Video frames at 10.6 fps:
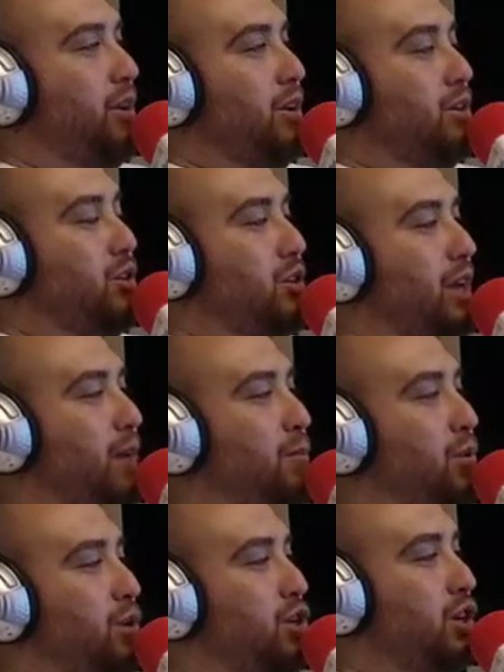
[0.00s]
just like
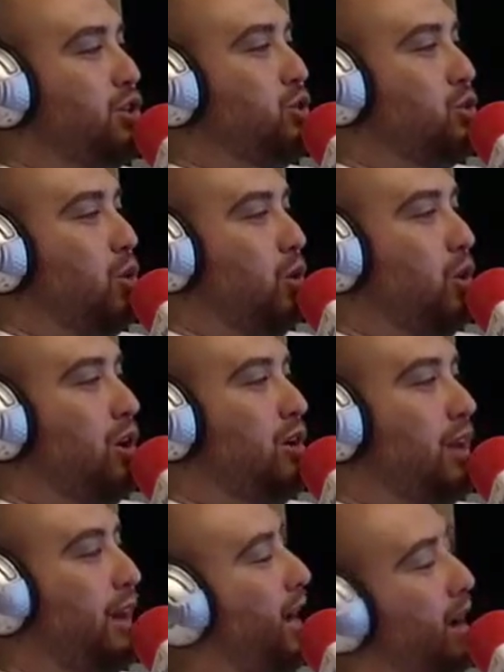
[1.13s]
pushing a stroller.
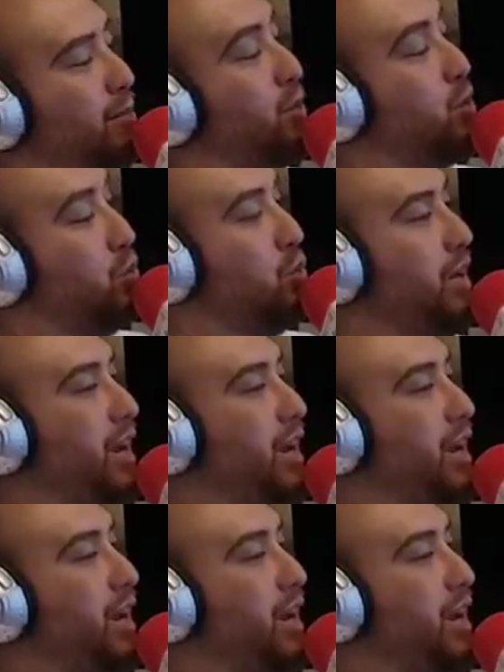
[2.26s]
Like I'm a cool dad.